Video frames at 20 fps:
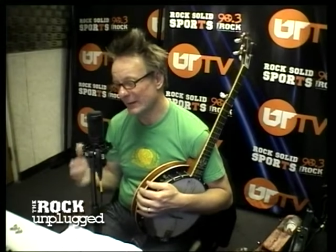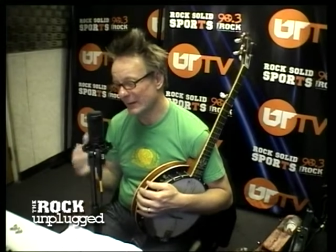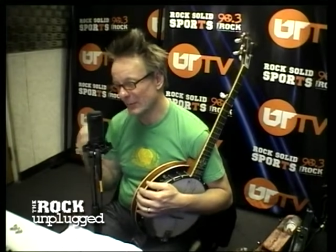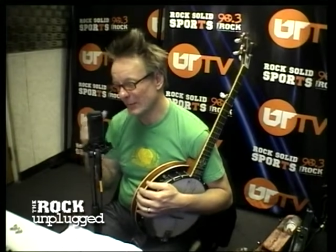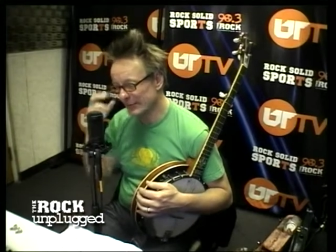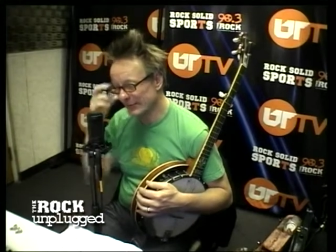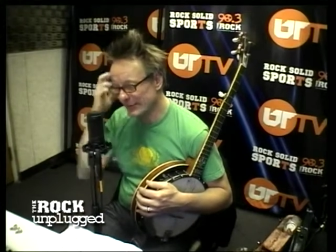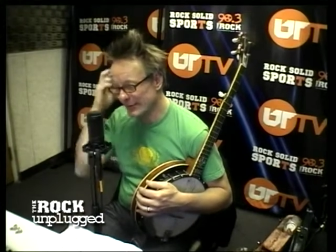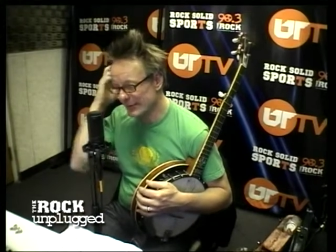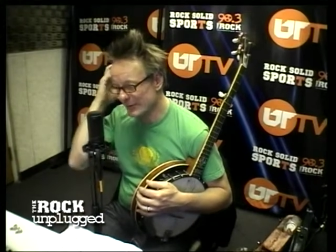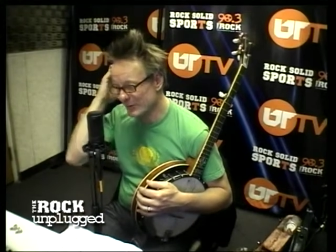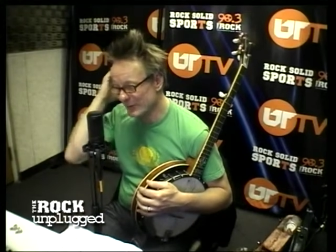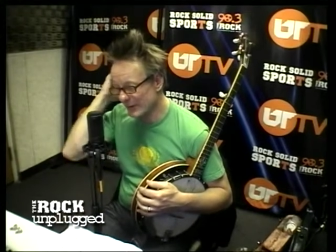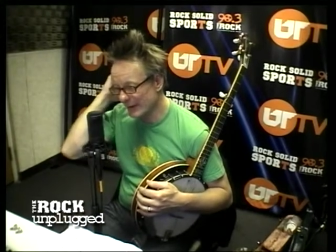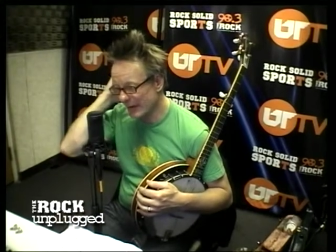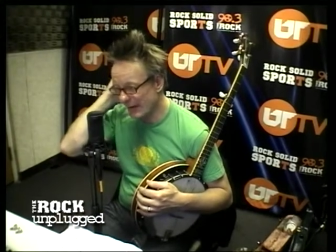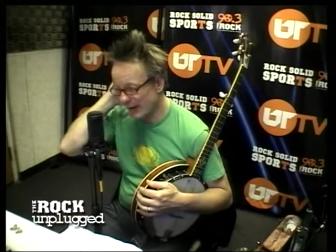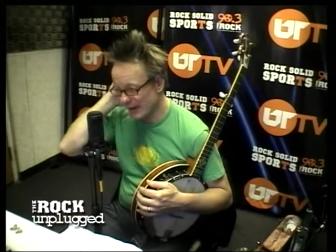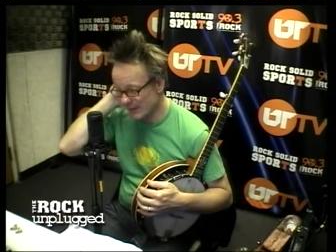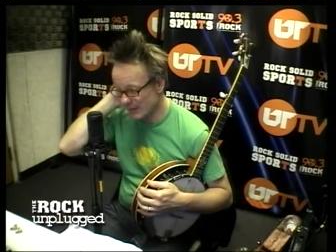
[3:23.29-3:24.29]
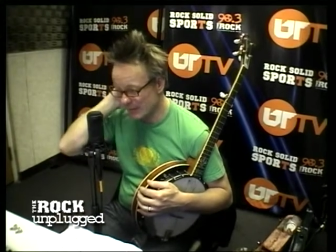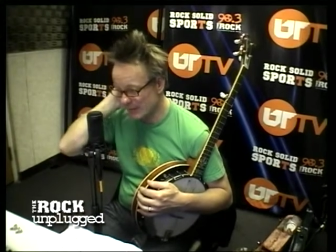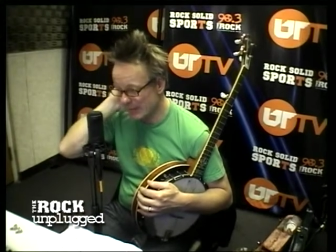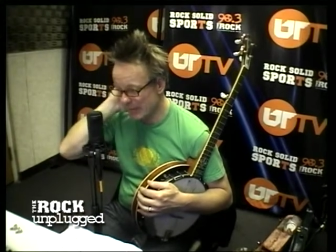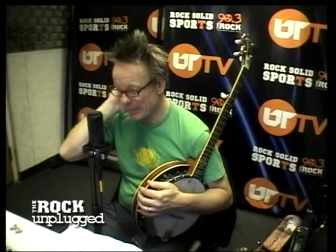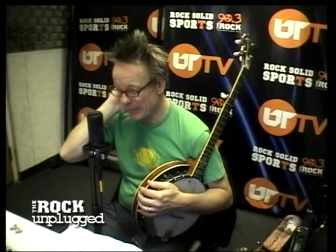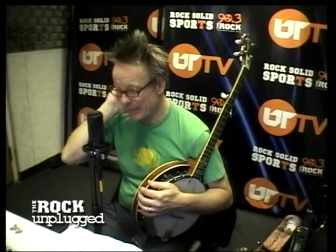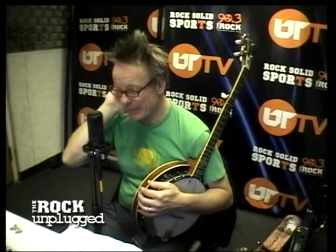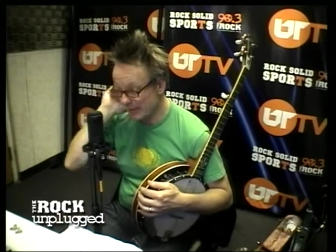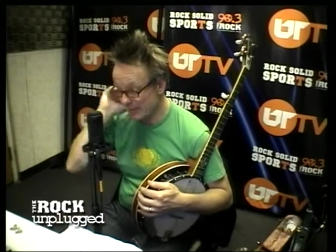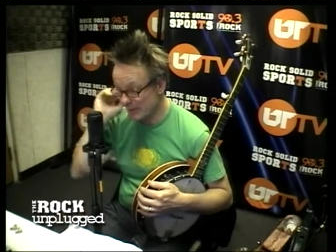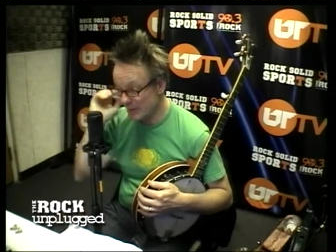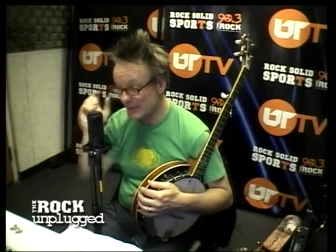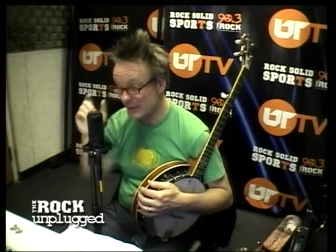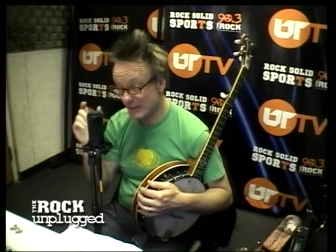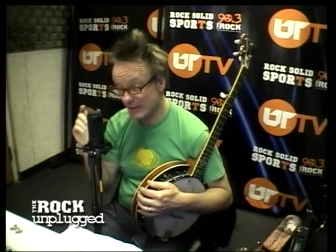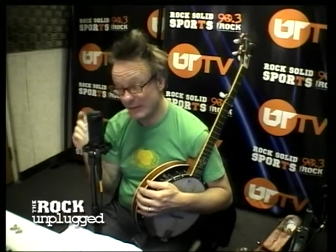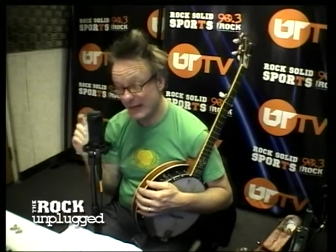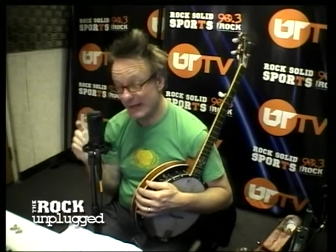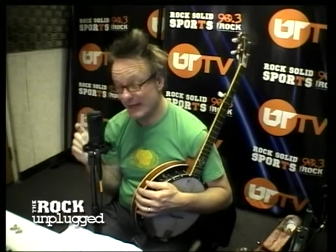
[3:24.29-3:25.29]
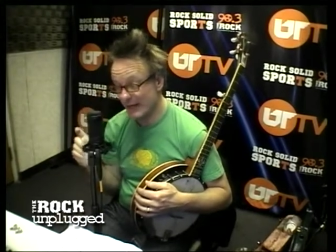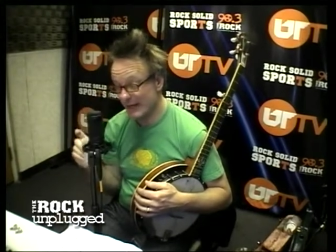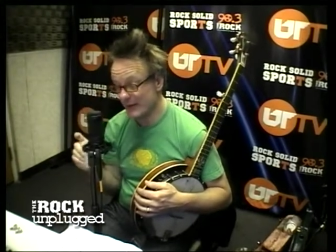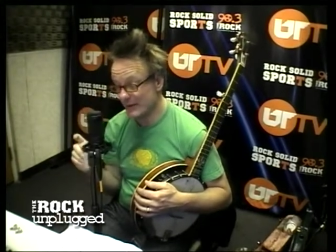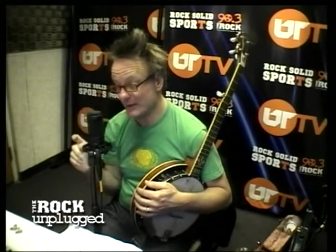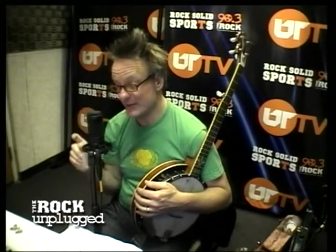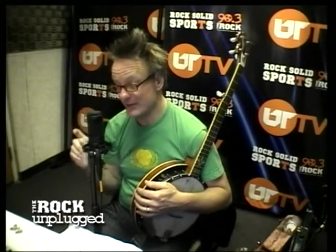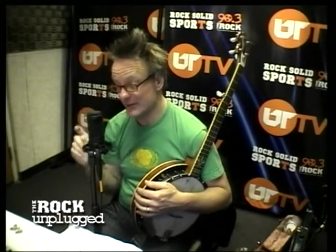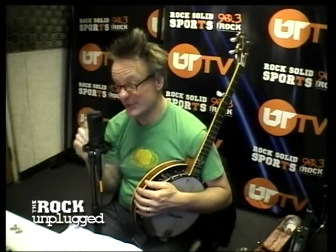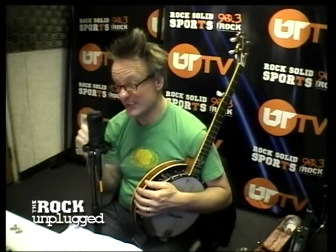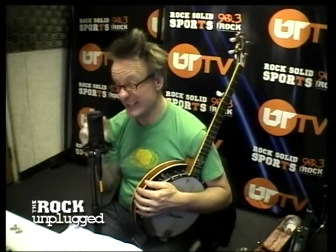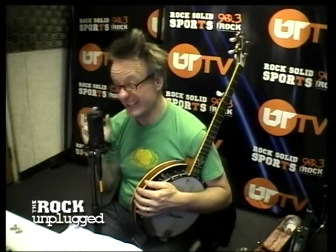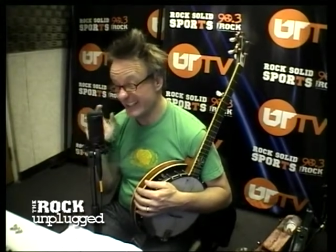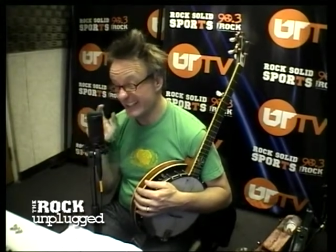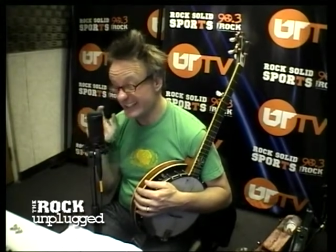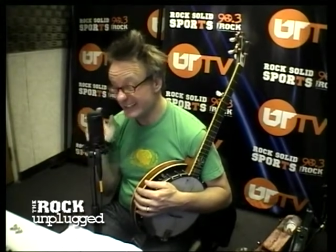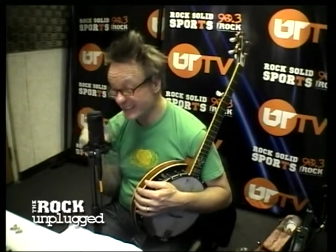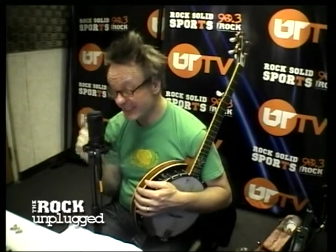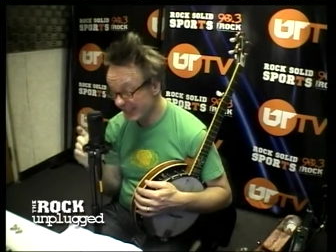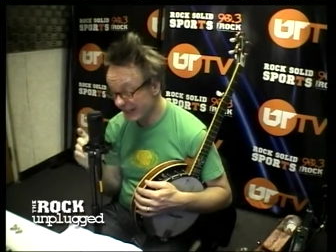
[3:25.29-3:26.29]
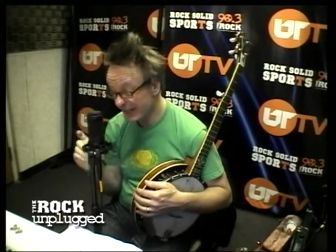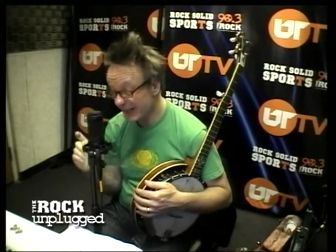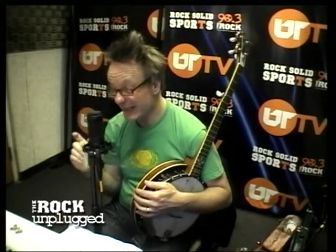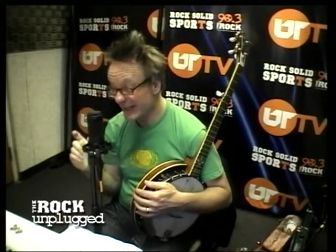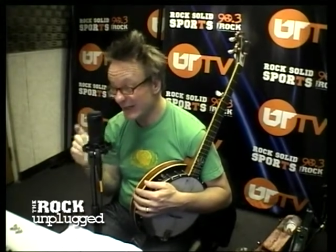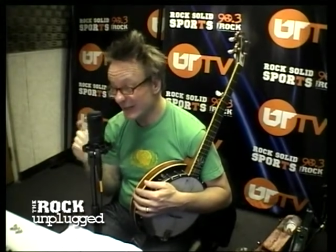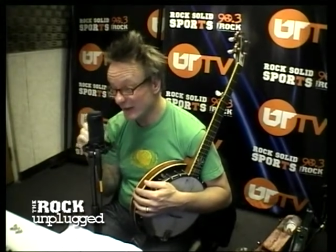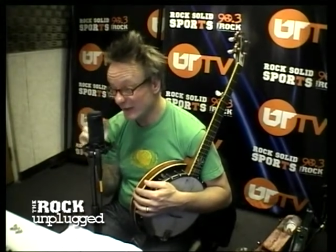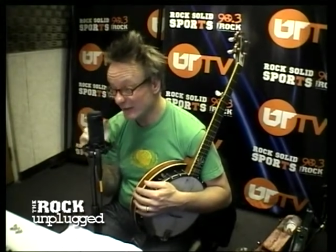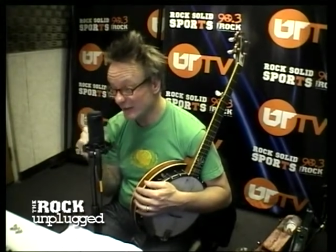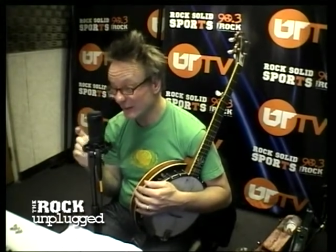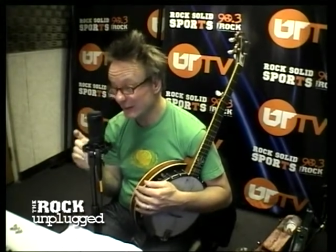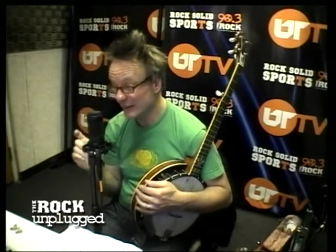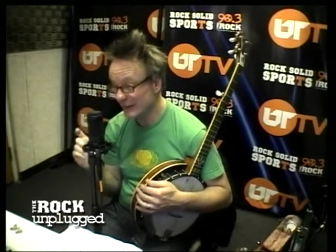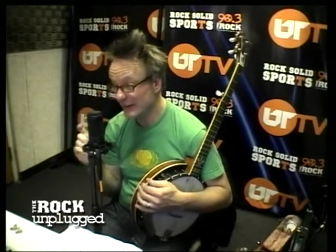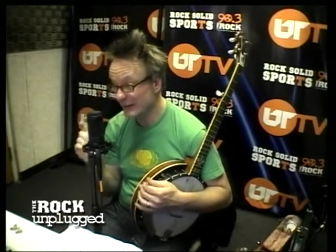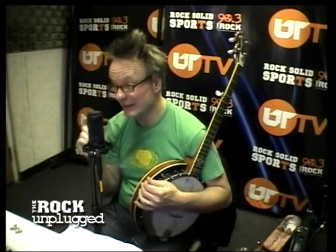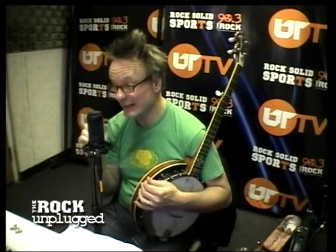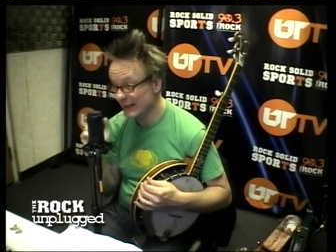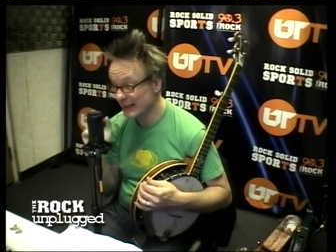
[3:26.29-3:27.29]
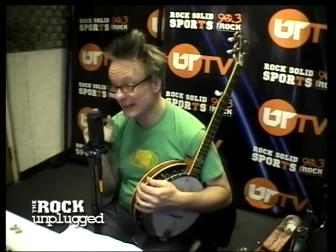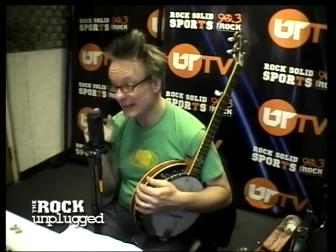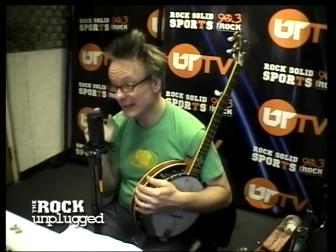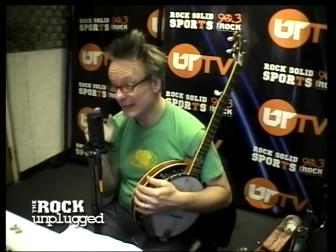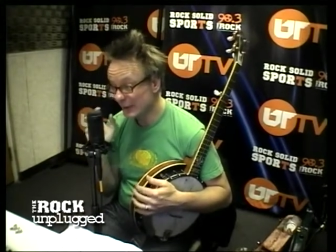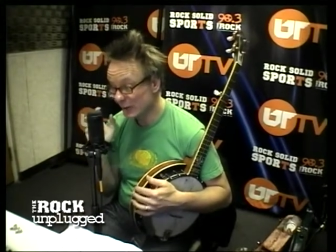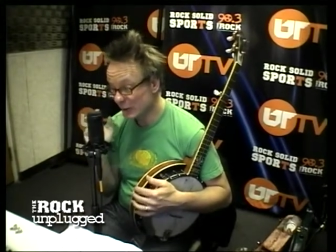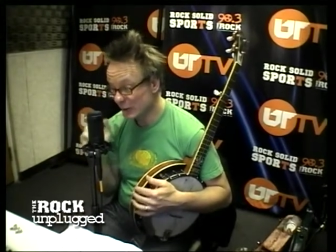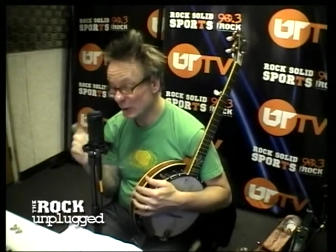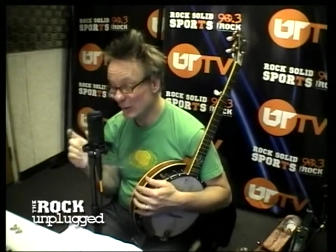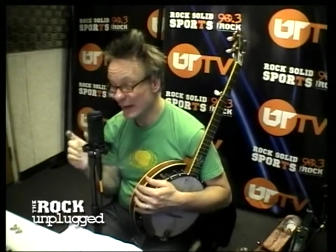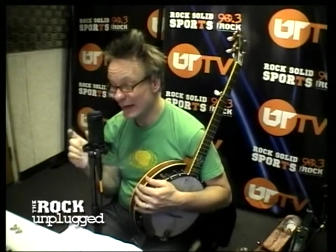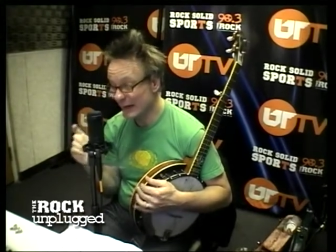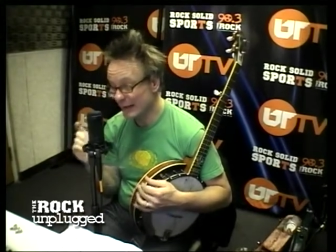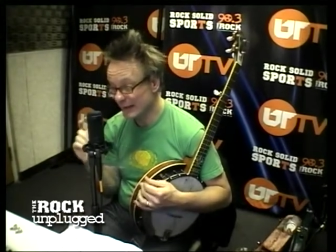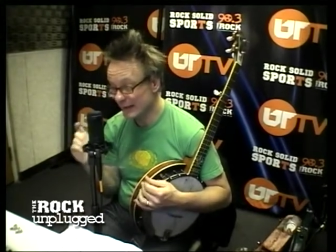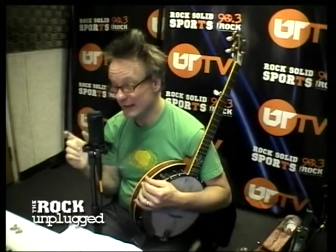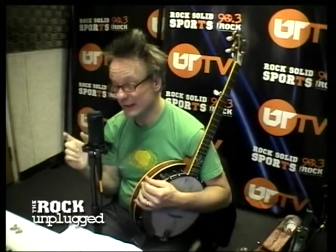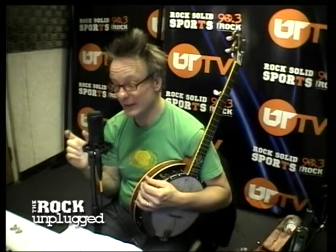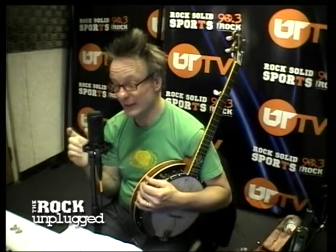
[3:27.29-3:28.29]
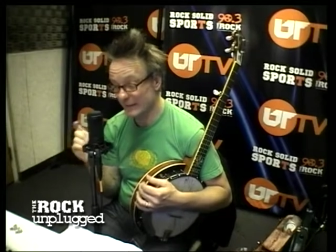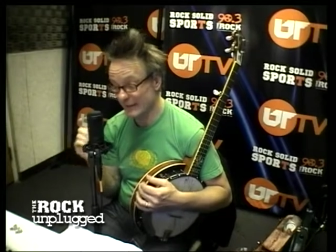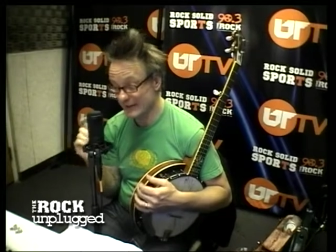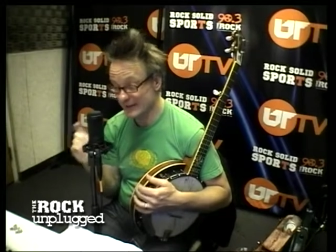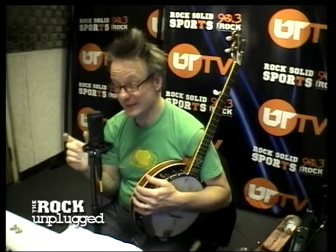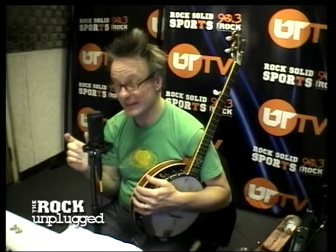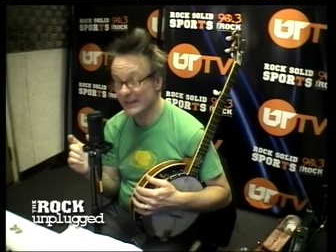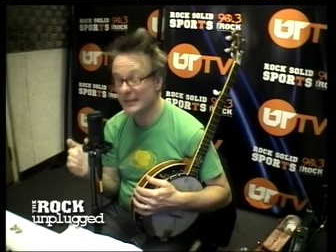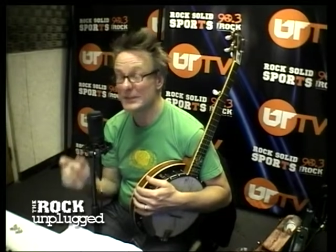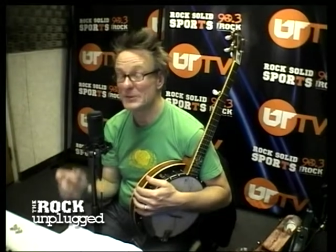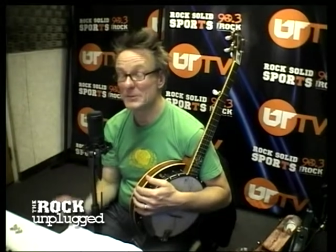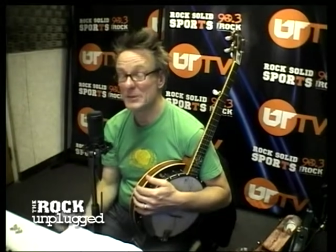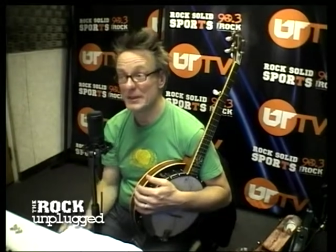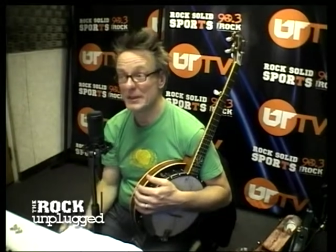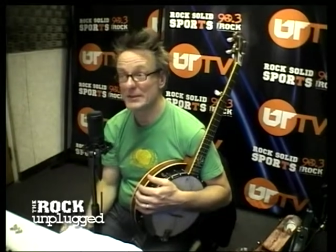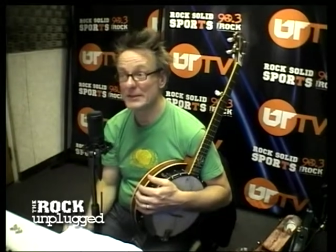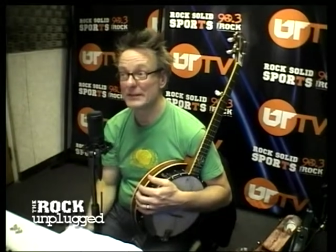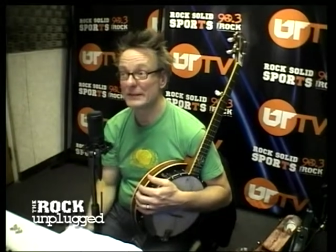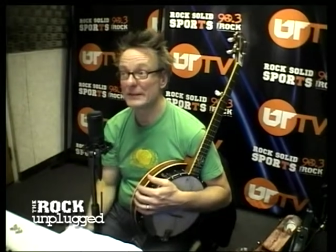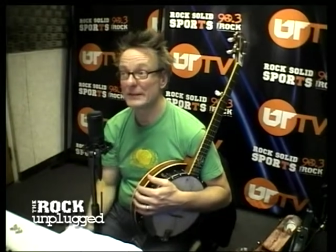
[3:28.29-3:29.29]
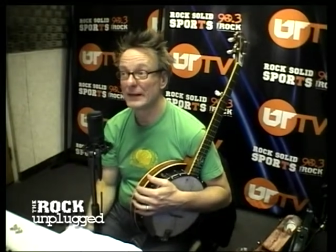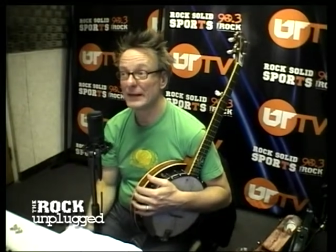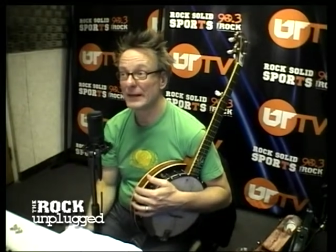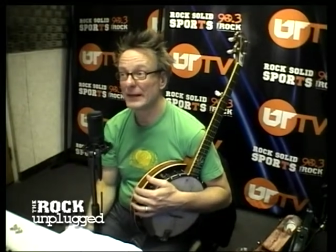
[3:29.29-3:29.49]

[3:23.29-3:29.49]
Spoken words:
one thing that's really awesome about being in music right now is there's, like, a ton of really great gear that's inexpensive,